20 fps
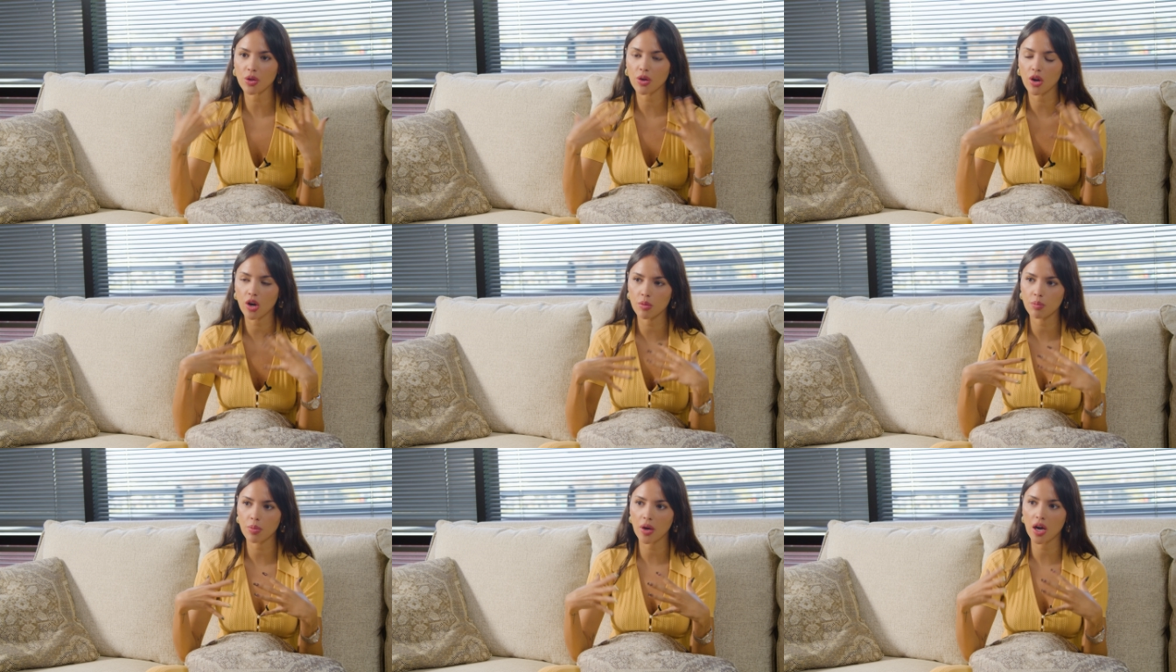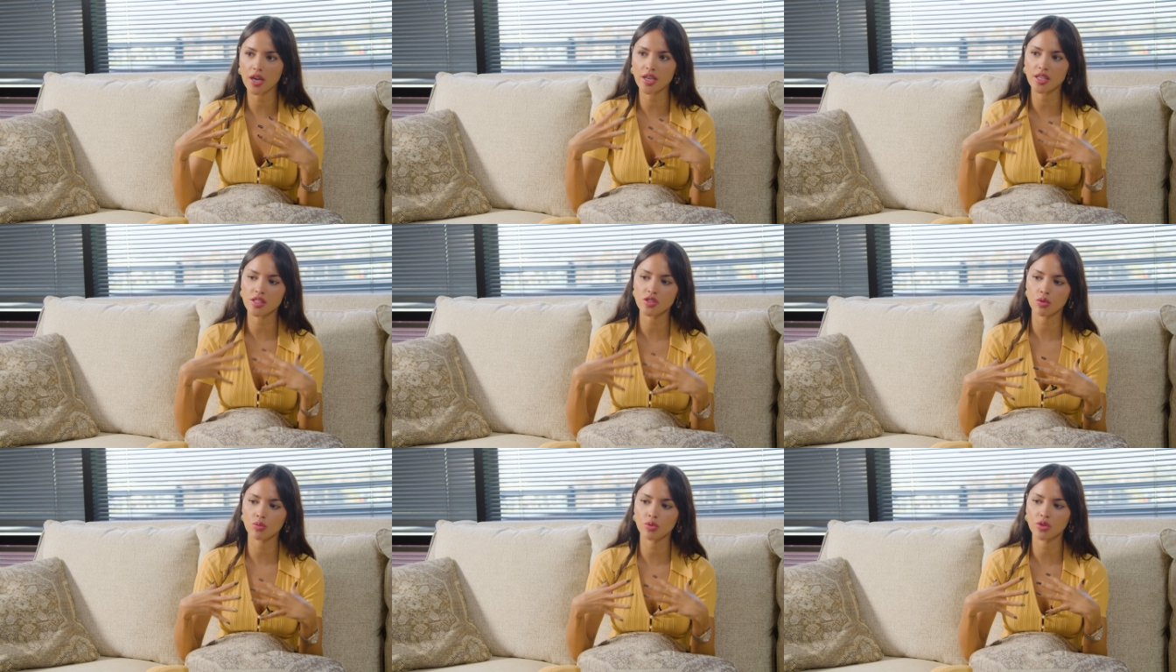Our
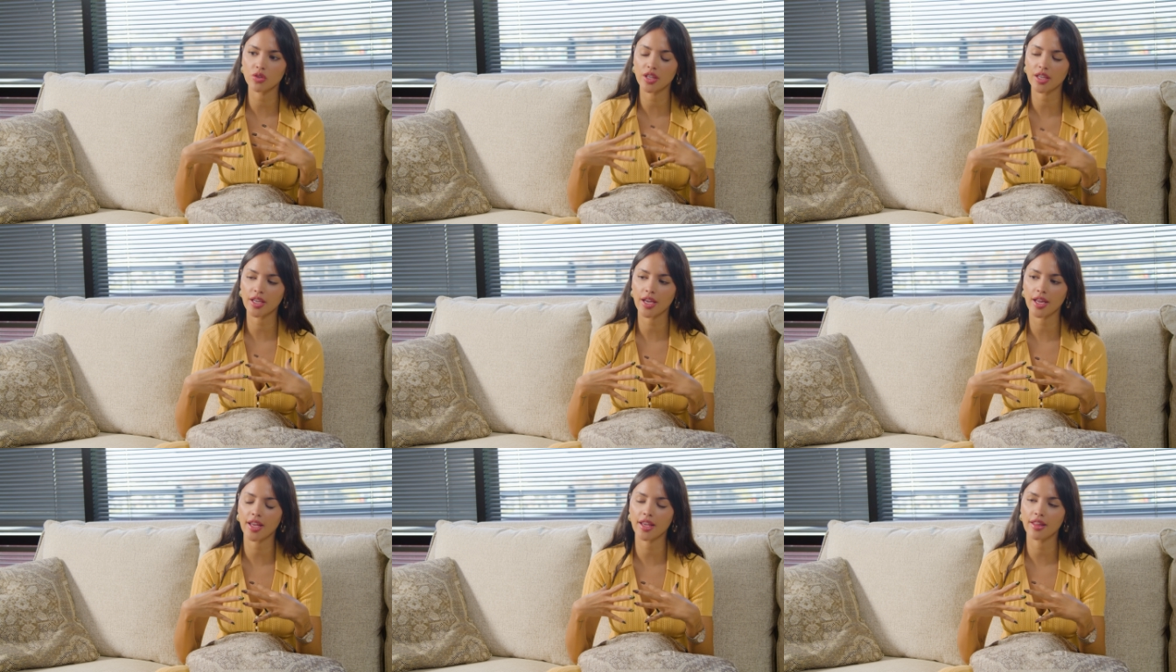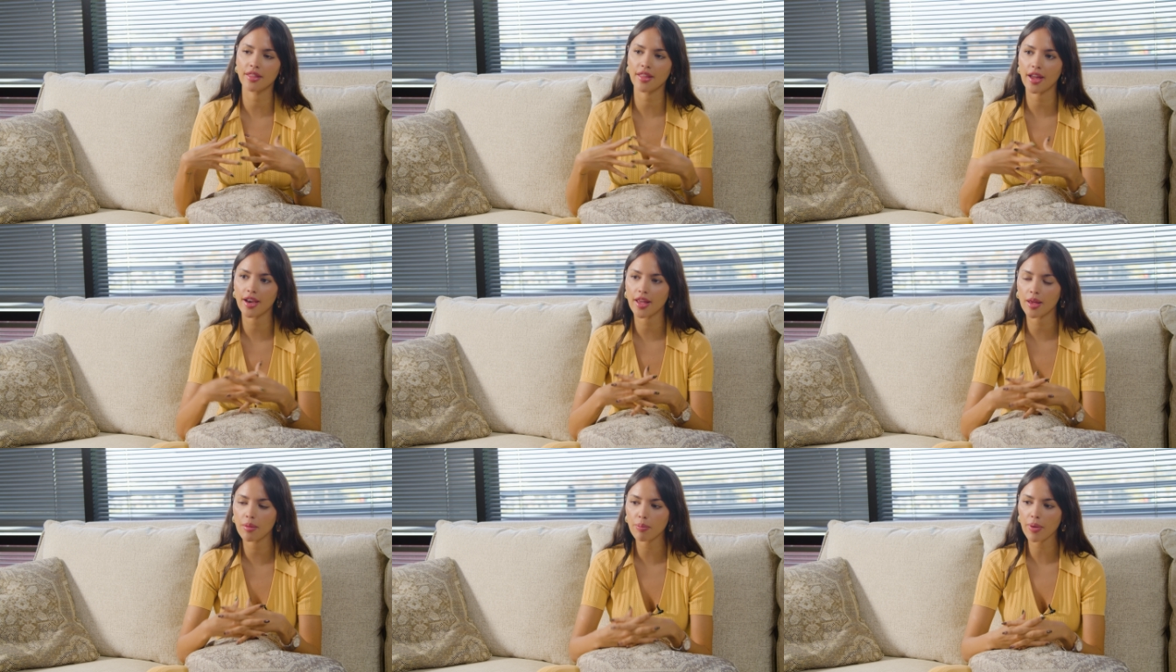bodies are really getting
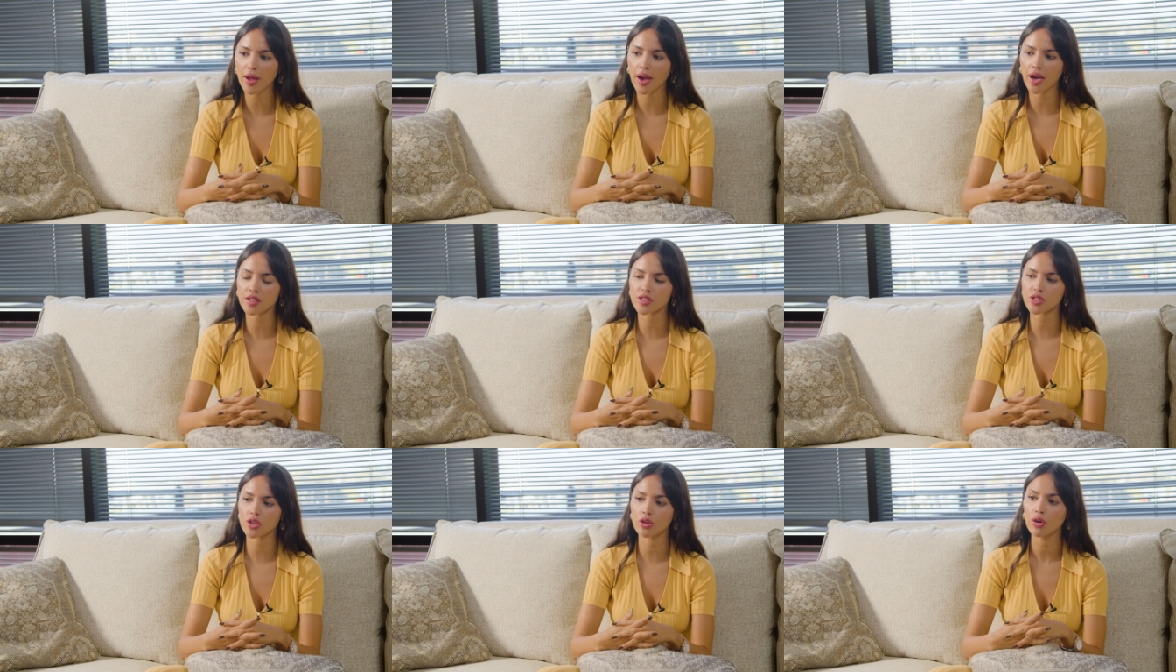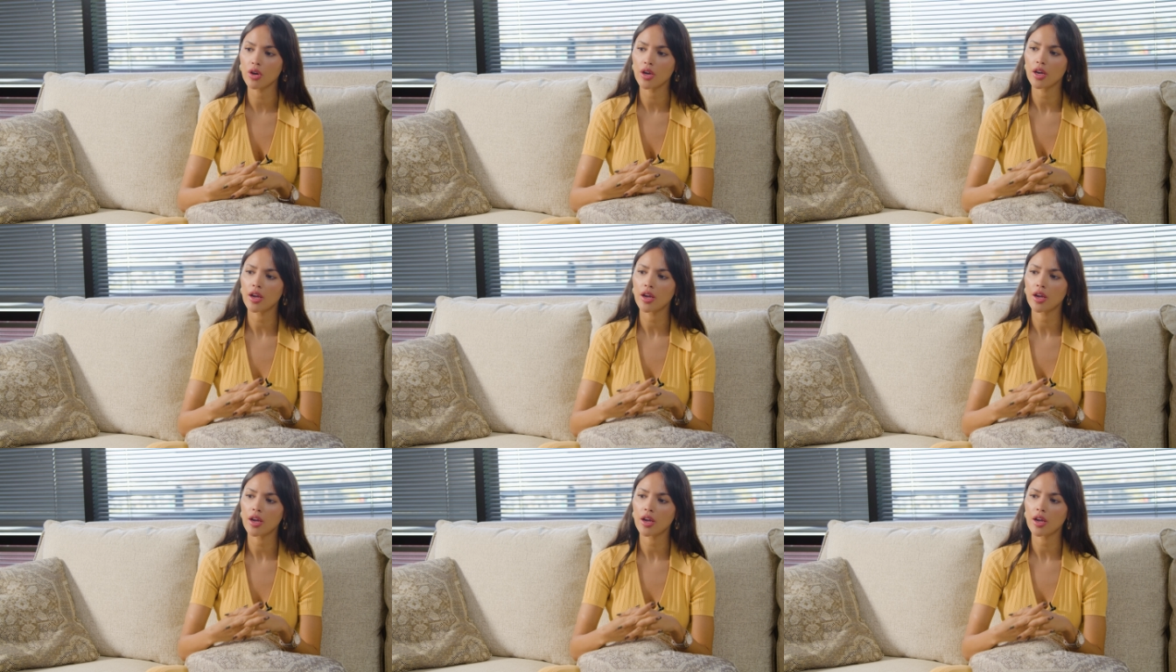that impact. So,